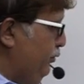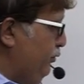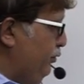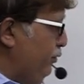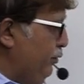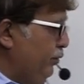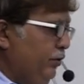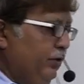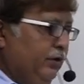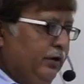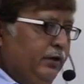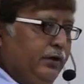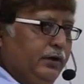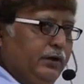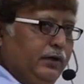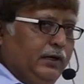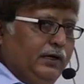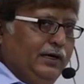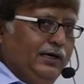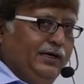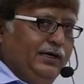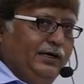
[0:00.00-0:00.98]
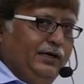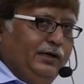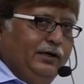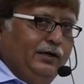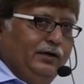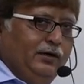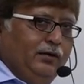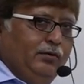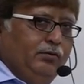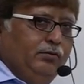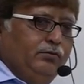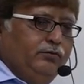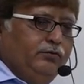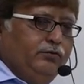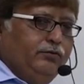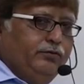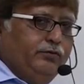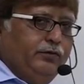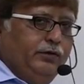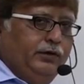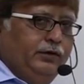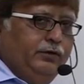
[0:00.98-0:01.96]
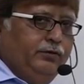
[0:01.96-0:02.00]
student, I have
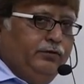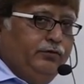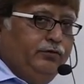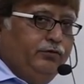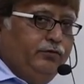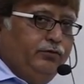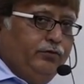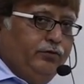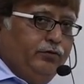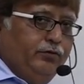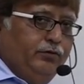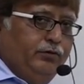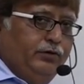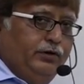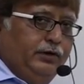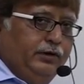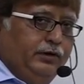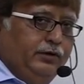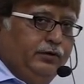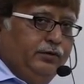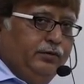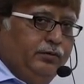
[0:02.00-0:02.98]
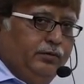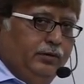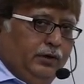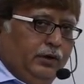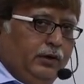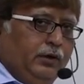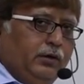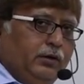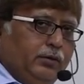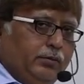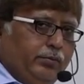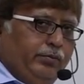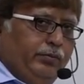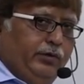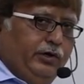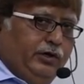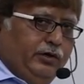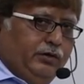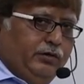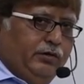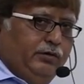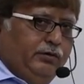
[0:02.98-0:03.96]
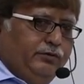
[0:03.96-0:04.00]
seen student,
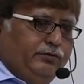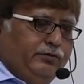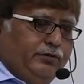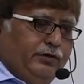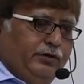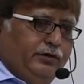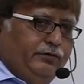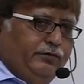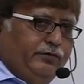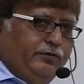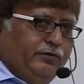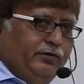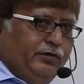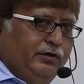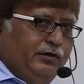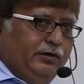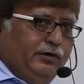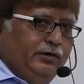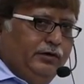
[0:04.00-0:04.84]
because it's a